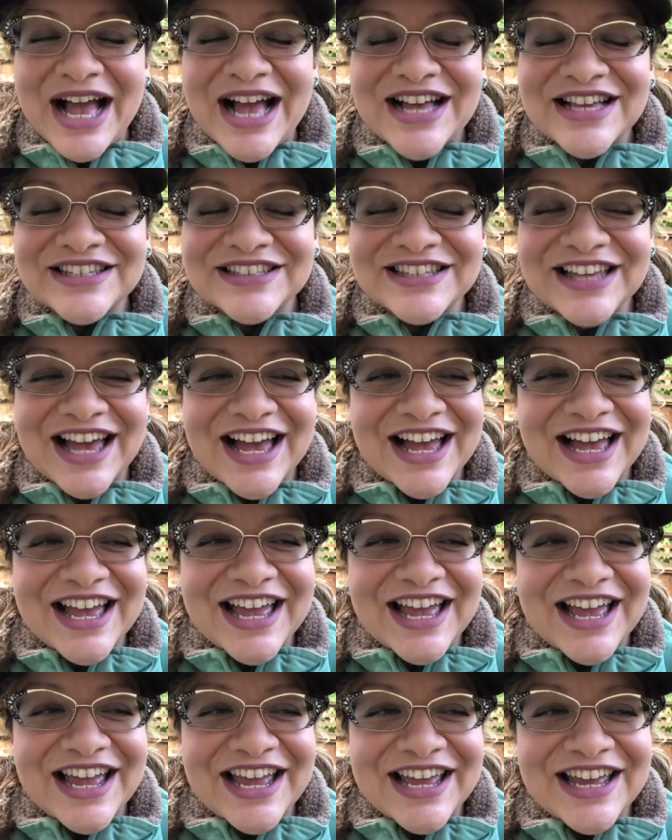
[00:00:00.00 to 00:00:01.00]
As
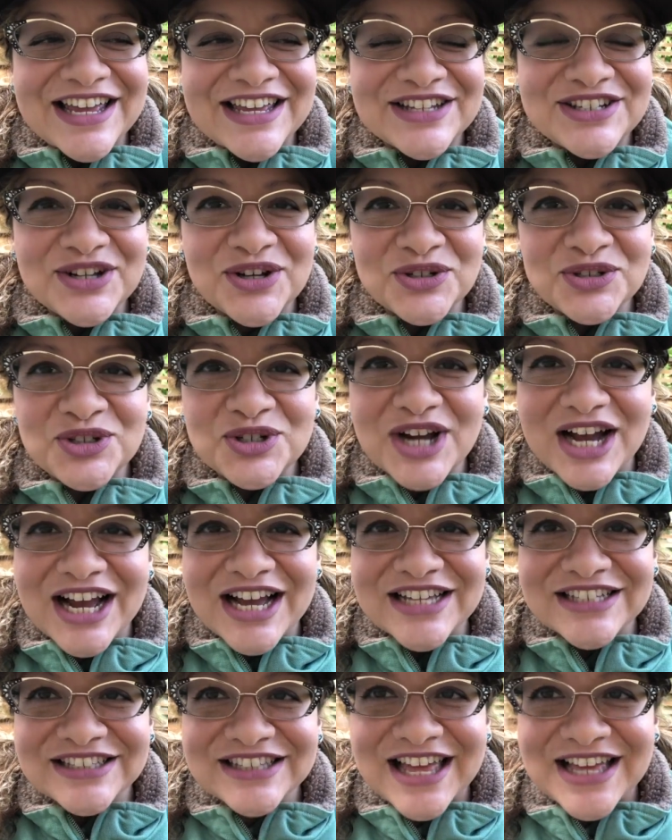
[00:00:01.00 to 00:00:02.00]
I told you
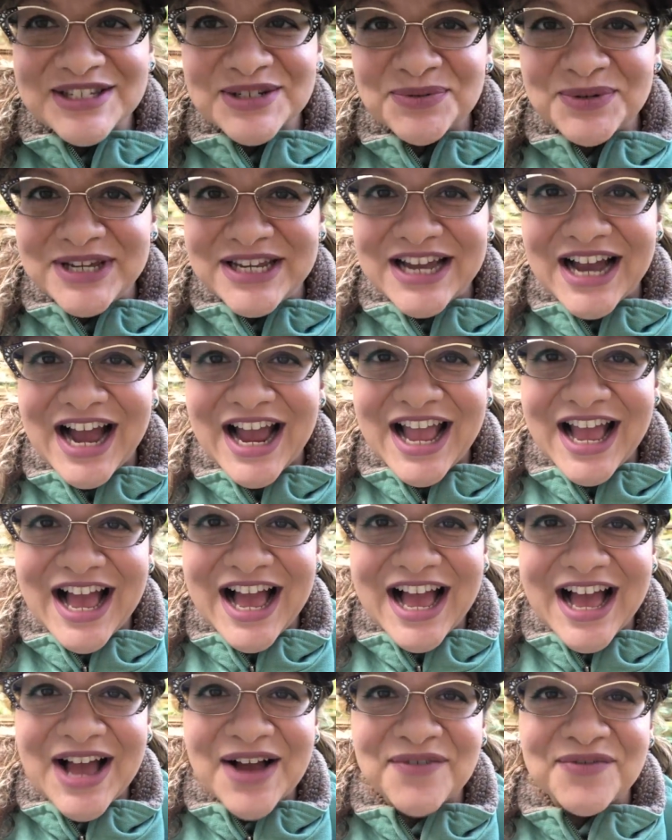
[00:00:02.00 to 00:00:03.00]
guys last week, I
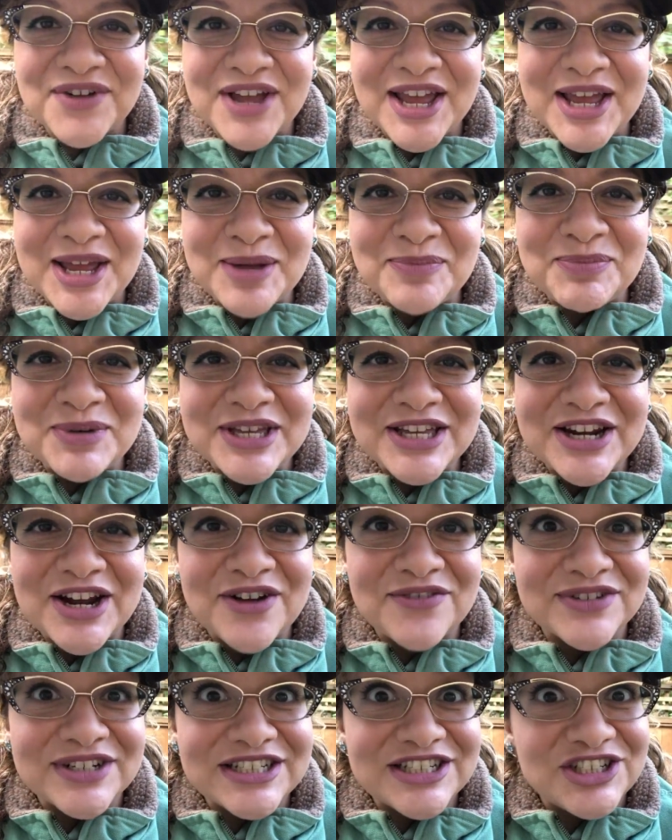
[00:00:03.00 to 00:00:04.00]
have a bit
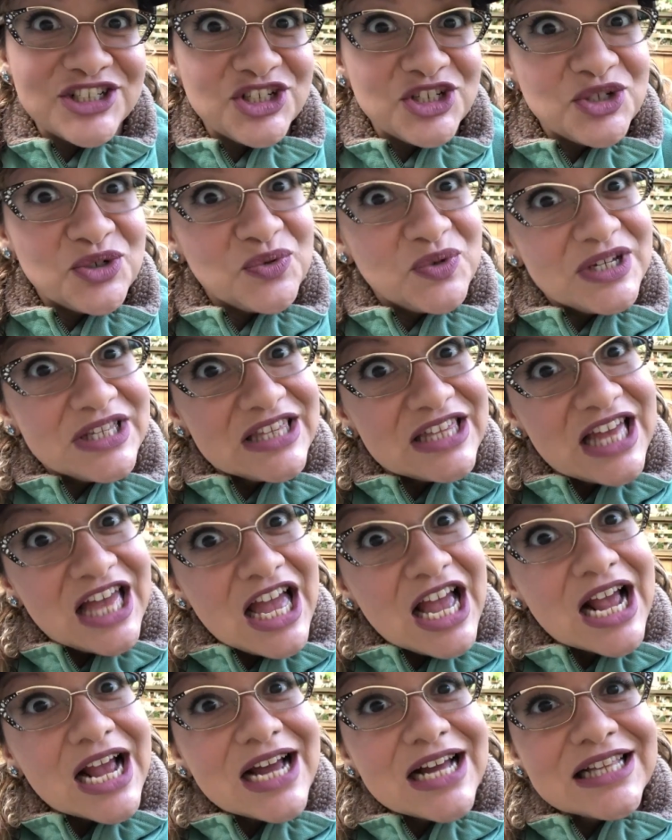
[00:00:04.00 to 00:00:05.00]
of an issue with
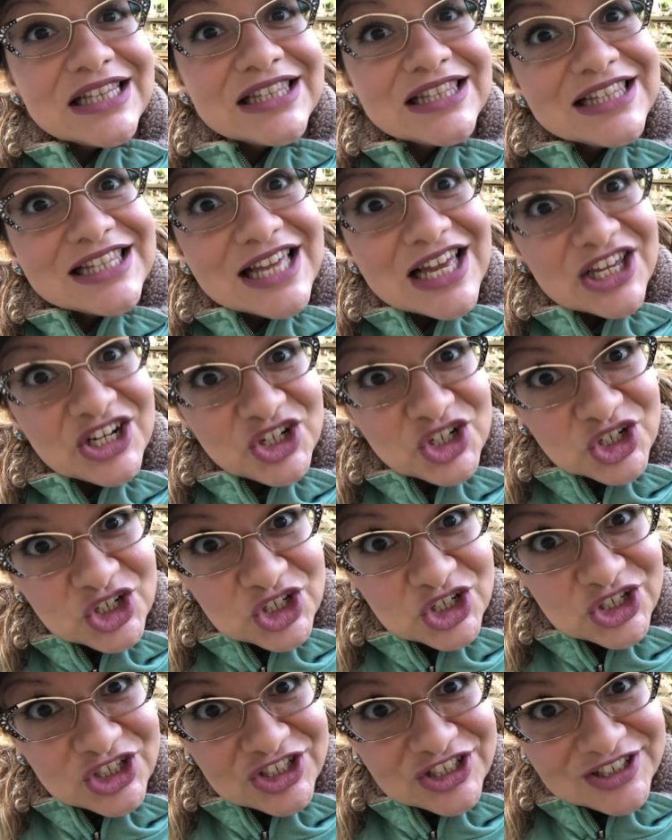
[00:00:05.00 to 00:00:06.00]

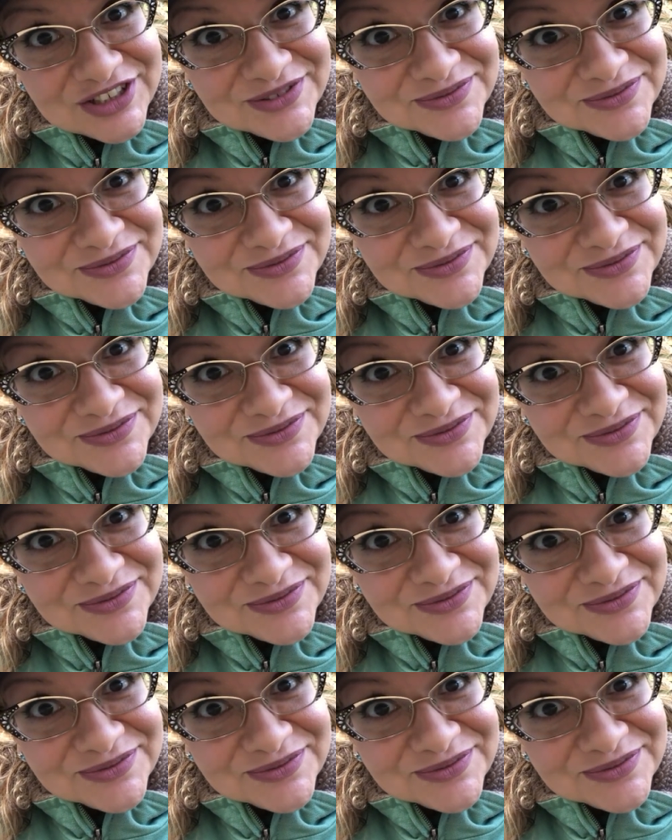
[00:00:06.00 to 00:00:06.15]
clutter.